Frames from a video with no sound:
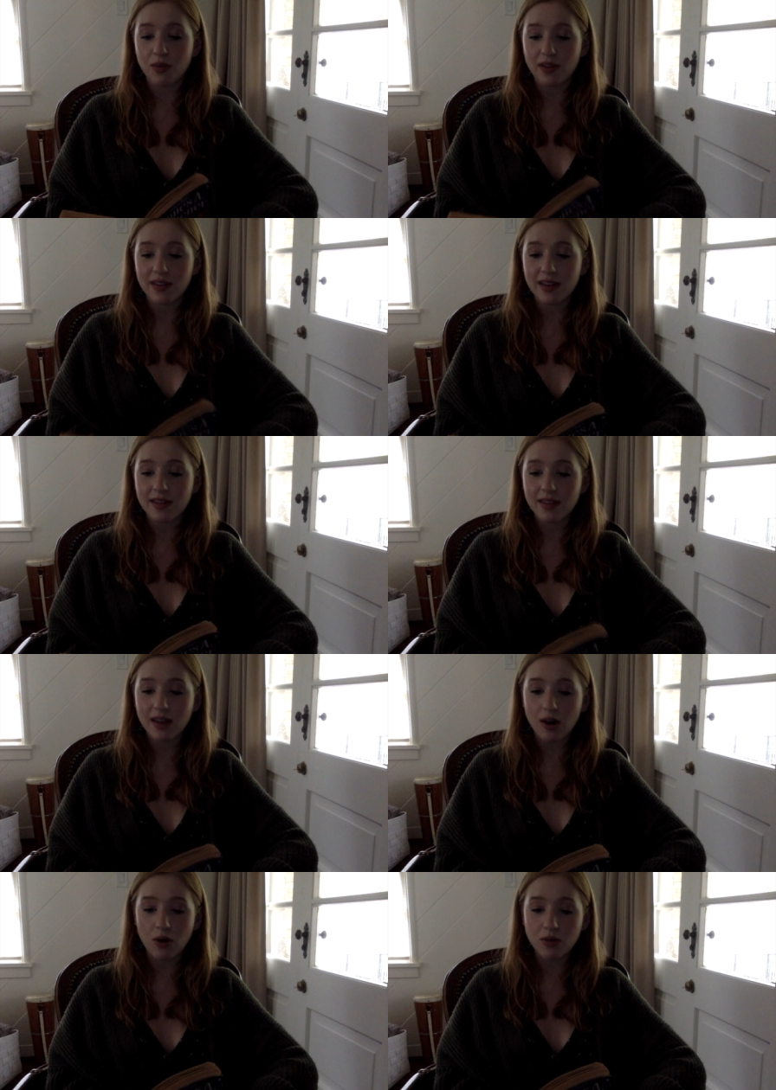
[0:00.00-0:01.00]

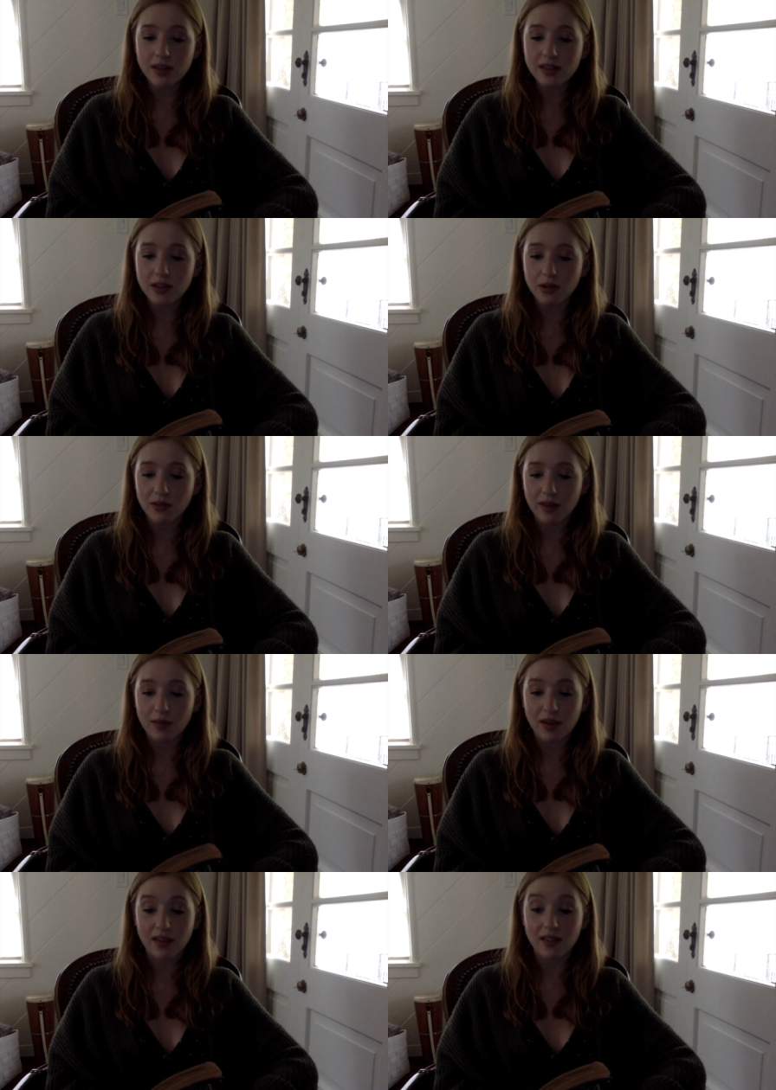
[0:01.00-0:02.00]
presidency only to lose it
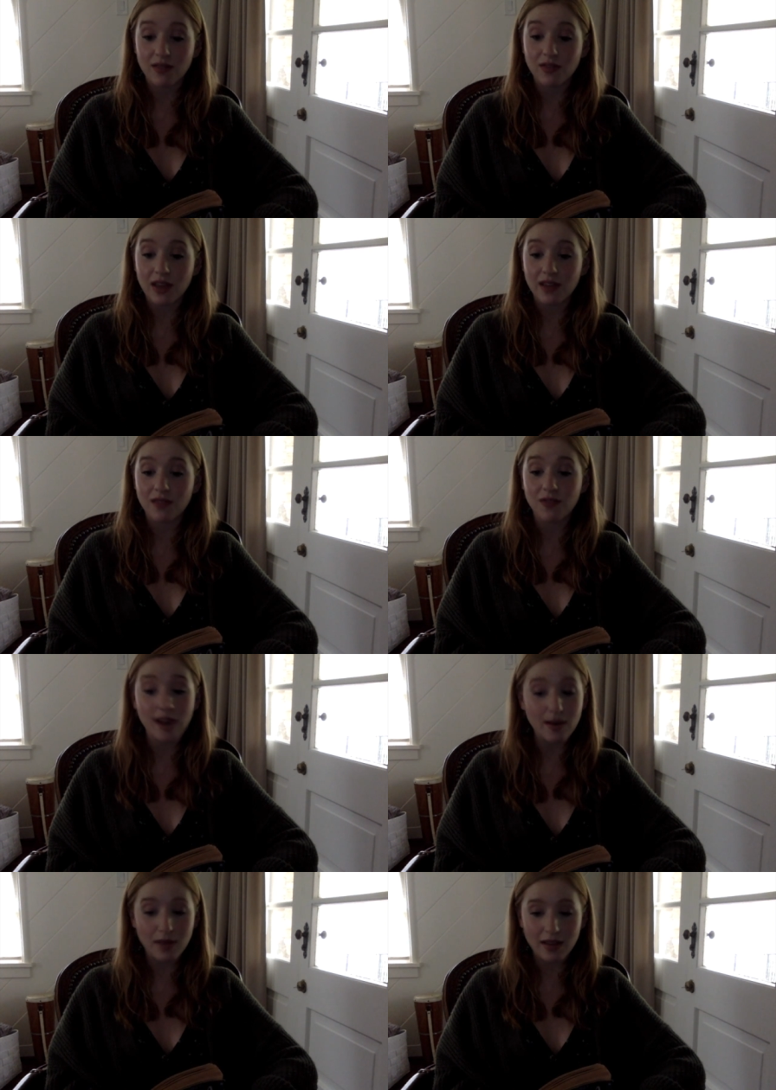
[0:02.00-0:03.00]
because of his
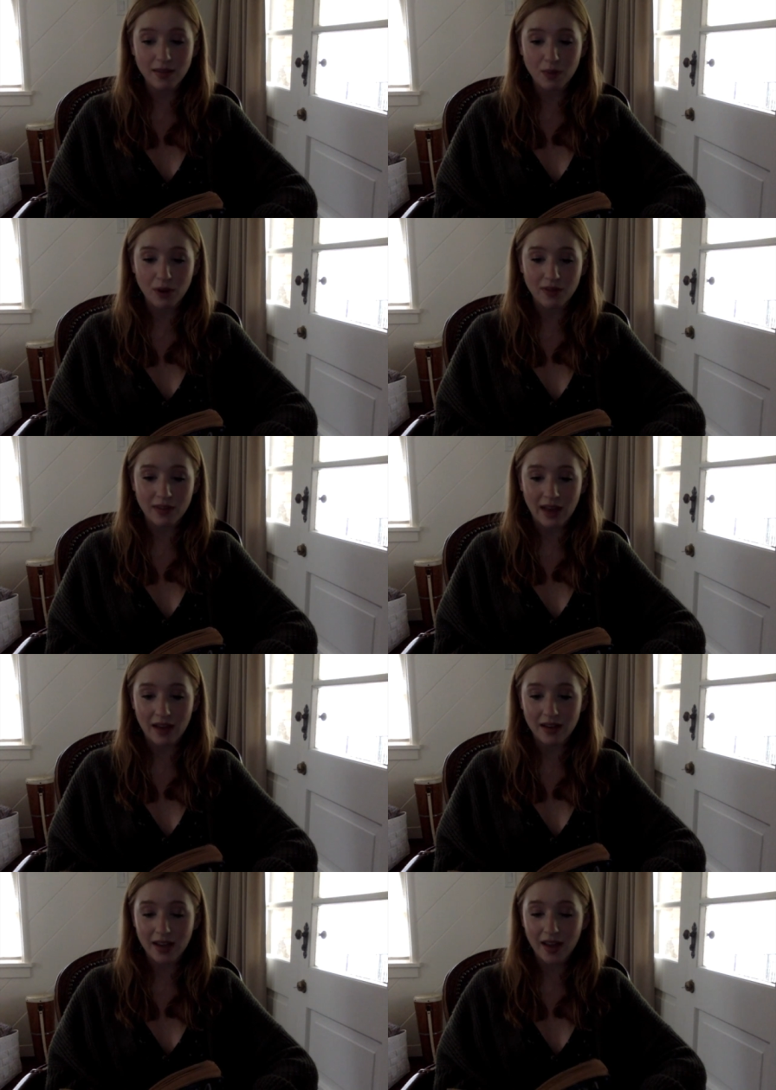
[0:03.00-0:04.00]
venomous
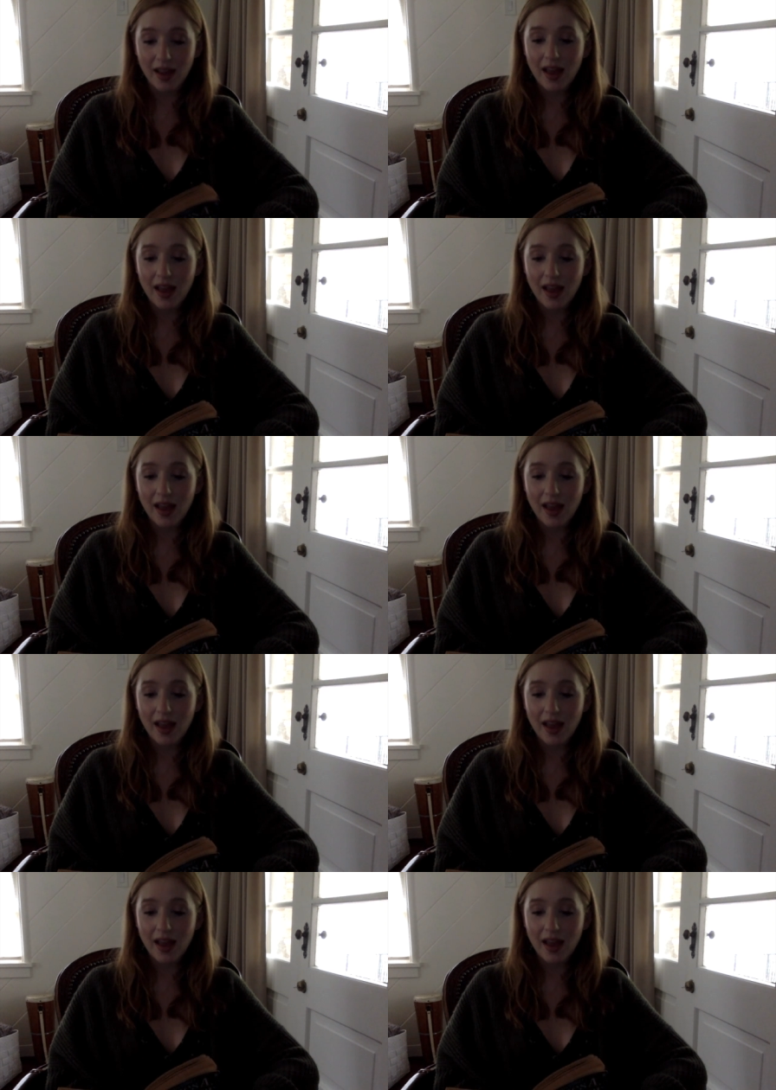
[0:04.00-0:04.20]
personality